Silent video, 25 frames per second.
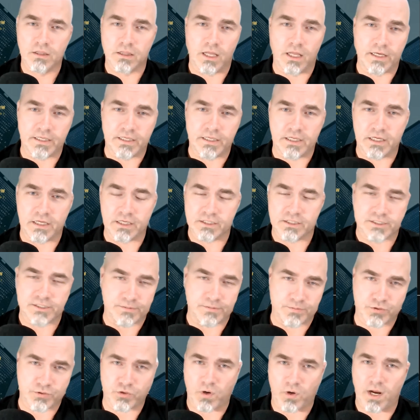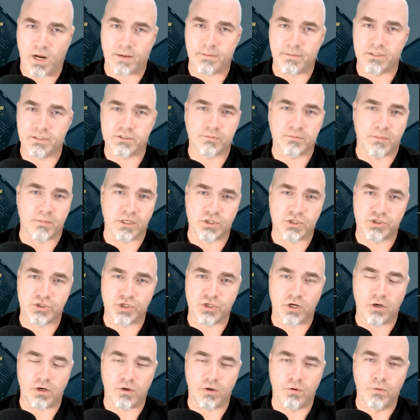liking and subscribing to my
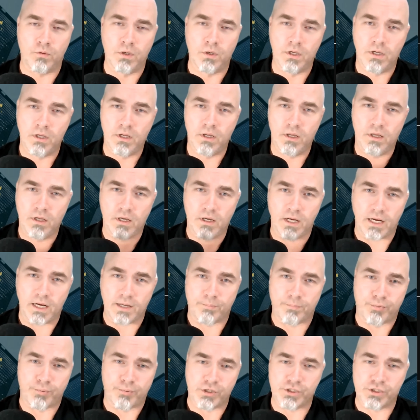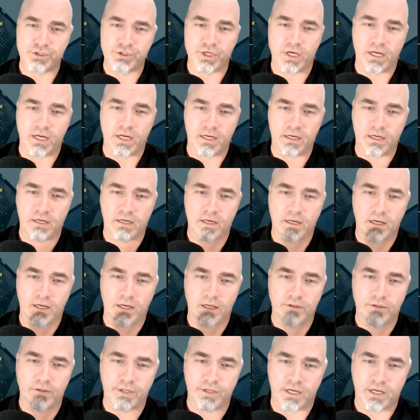show. I appreciate it.
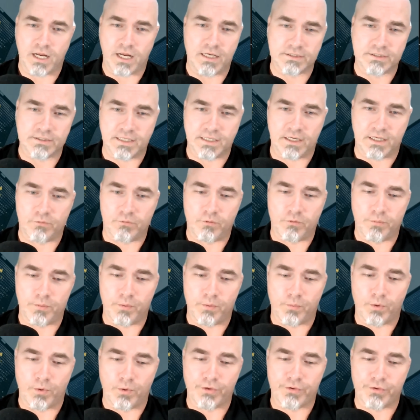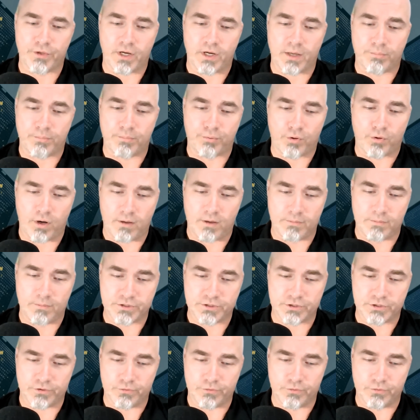The content will be worth it, I promise